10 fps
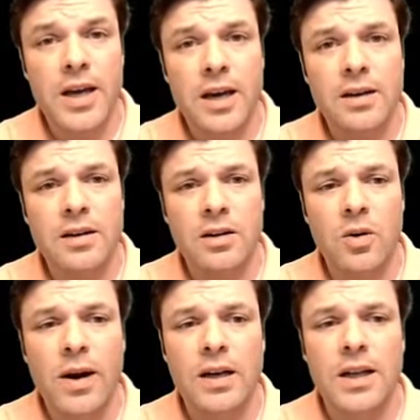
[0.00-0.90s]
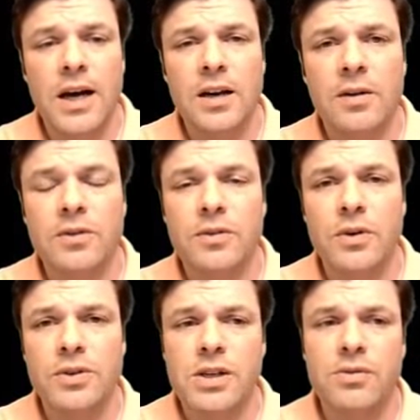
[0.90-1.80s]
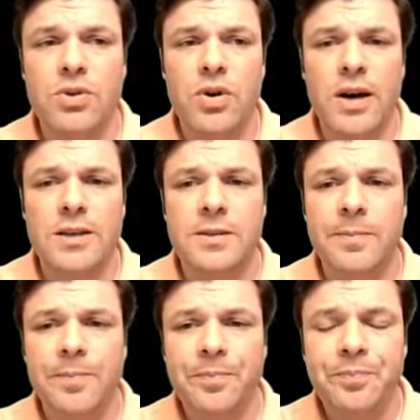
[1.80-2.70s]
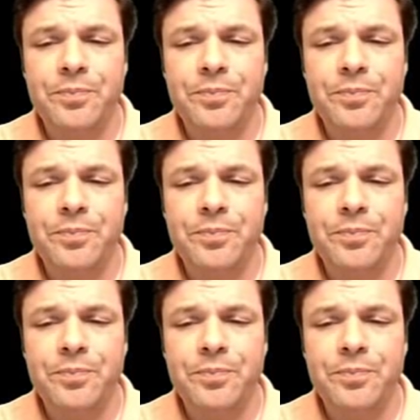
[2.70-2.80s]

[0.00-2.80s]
again, quite a lot of diversity of thought.